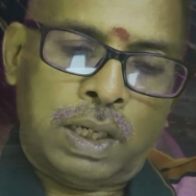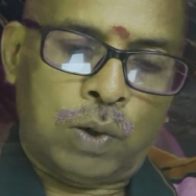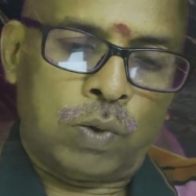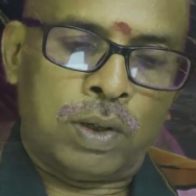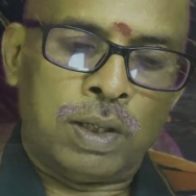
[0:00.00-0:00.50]

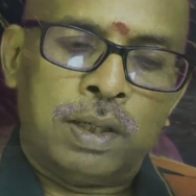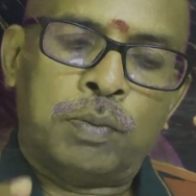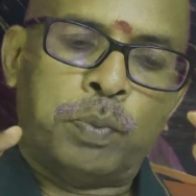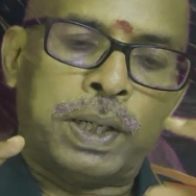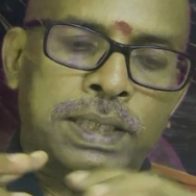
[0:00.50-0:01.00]
Now,
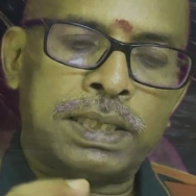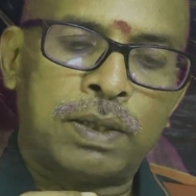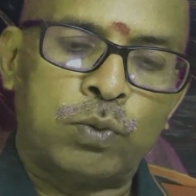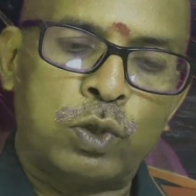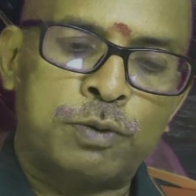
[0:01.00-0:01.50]
purchase
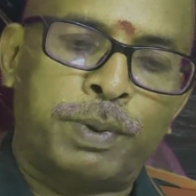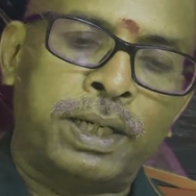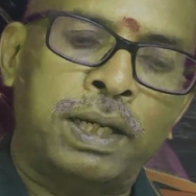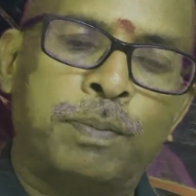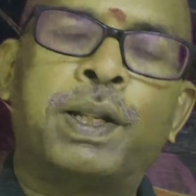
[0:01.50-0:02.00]
of goods
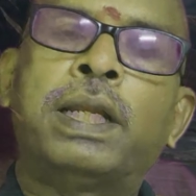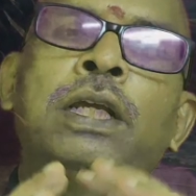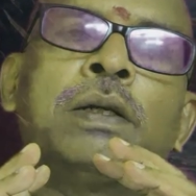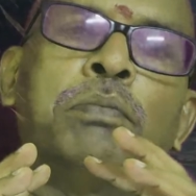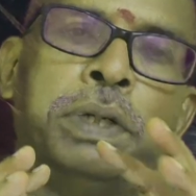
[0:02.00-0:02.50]
by
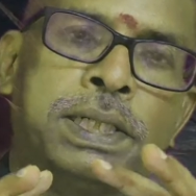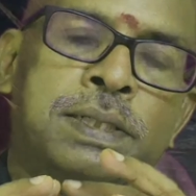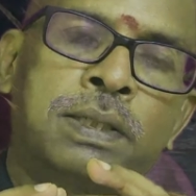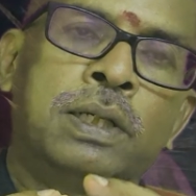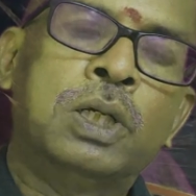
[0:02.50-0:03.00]
obtaining
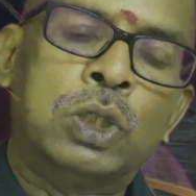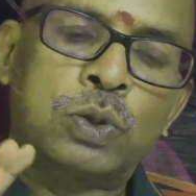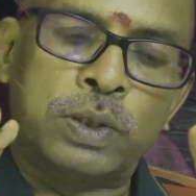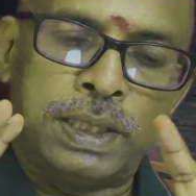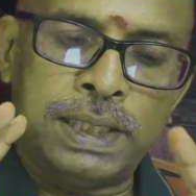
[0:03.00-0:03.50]
bids.
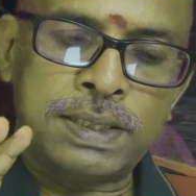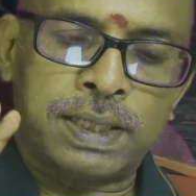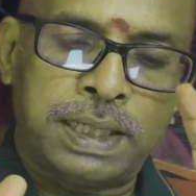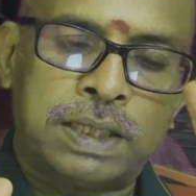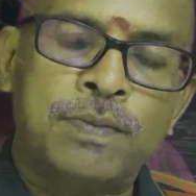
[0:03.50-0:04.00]
So, these
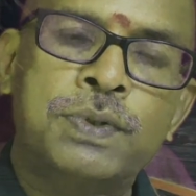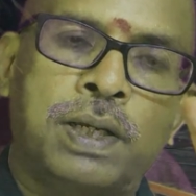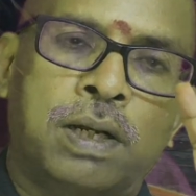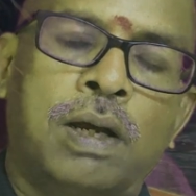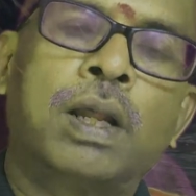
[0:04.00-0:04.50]
items
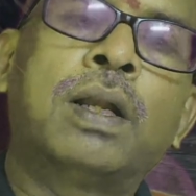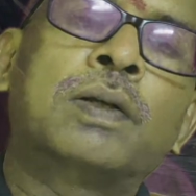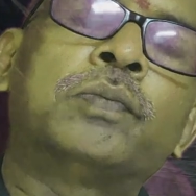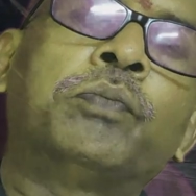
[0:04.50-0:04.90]
are all,